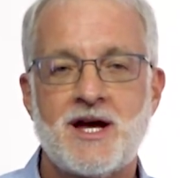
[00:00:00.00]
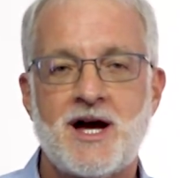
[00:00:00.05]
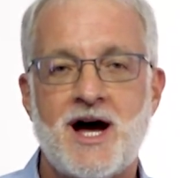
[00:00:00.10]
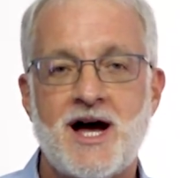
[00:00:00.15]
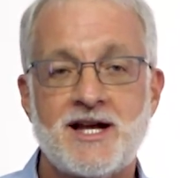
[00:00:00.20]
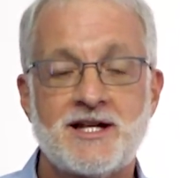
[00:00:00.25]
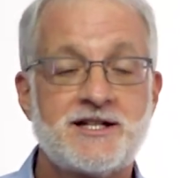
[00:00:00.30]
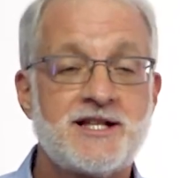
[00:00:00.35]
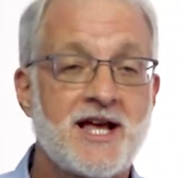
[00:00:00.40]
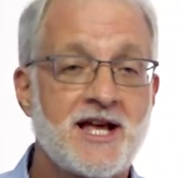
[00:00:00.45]

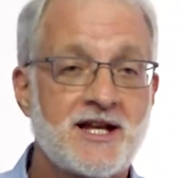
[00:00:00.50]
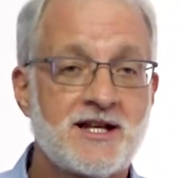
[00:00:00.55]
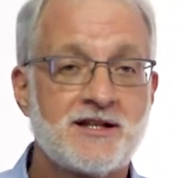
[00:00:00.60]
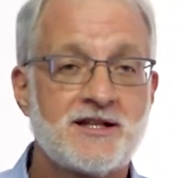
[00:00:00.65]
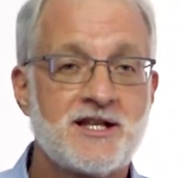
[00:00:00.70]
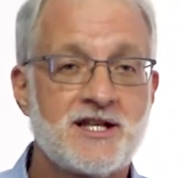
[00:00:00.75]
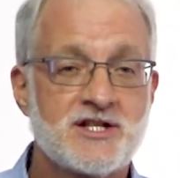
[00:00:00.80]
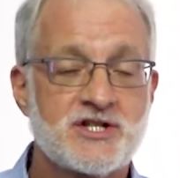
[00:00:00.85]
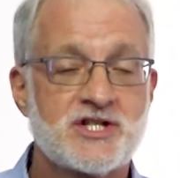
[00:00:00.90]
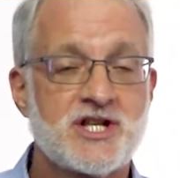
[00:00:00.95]
I had
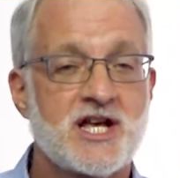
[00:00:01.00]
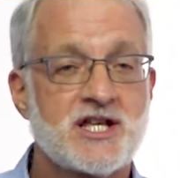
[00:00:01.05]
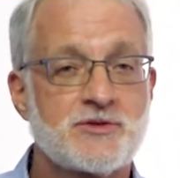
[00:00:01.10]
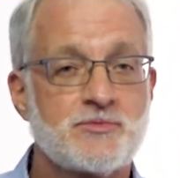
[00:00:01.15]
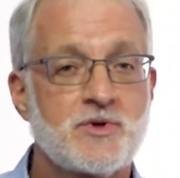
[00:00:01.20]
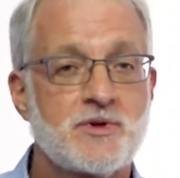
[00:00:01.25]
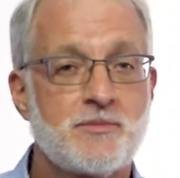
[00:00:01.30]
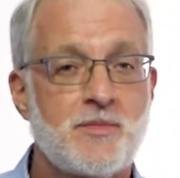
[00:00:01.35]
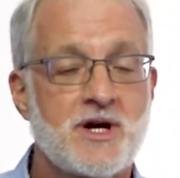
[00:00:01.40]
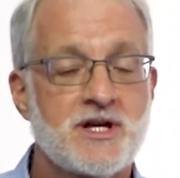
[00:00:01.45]
taken the
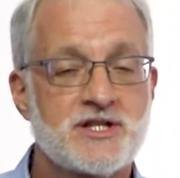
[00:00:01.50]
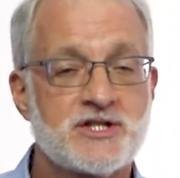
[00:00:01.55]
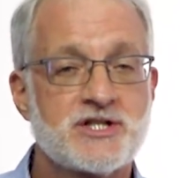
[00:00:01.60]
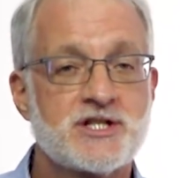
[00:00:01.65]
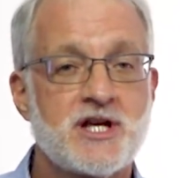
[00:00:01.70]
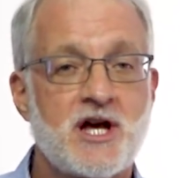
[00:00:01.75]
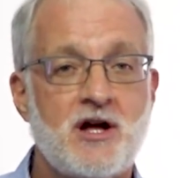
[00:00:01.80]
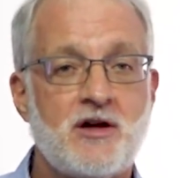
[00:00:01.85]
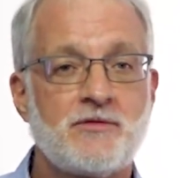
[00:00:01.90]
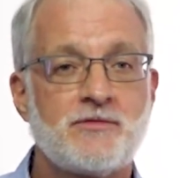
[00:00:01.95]
assessment
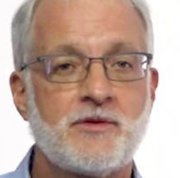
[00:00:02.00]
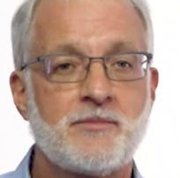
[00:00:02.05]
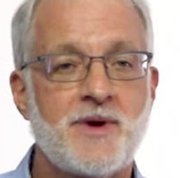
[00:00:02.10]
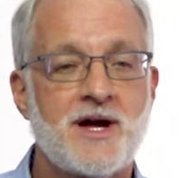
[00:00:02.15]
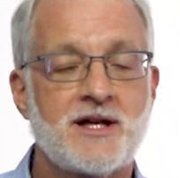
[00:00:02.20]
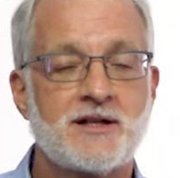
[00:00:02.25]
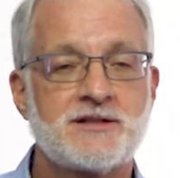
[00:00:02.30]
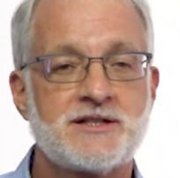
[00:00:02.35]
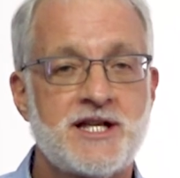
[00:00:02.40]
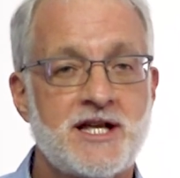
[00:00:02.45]
myself
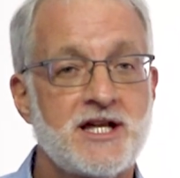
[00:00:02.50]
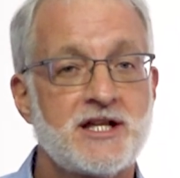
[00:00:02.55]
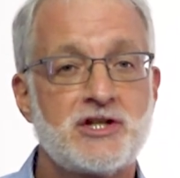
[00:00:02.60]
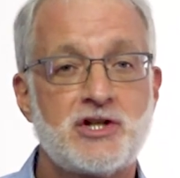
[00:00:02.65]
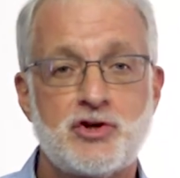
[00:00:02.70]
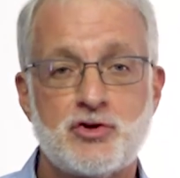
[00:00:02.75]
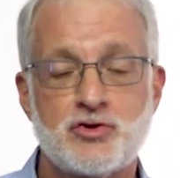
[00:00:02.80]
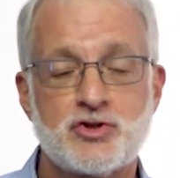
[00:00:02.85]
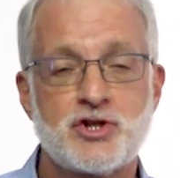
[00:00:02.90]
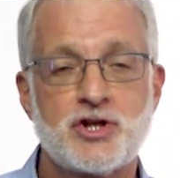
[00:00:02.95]
about
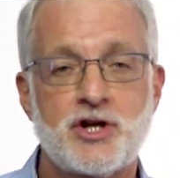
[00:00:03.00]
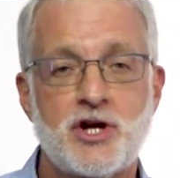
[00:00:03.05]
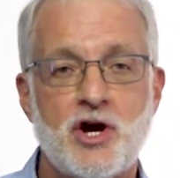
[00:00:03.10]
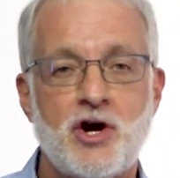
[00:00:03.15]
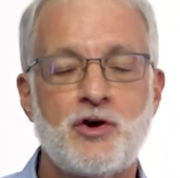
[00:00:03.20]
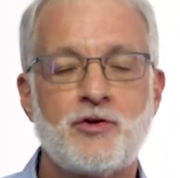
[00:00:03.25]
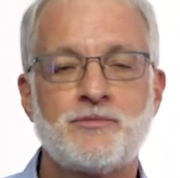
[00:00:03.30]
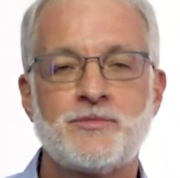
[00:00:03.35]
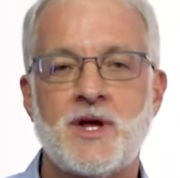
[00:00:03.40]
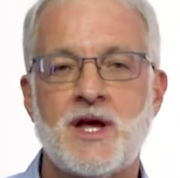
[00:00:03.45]
10 years
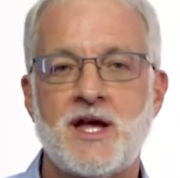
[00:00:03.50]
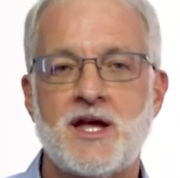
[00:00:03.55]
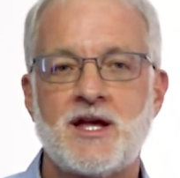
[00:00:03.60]
ago,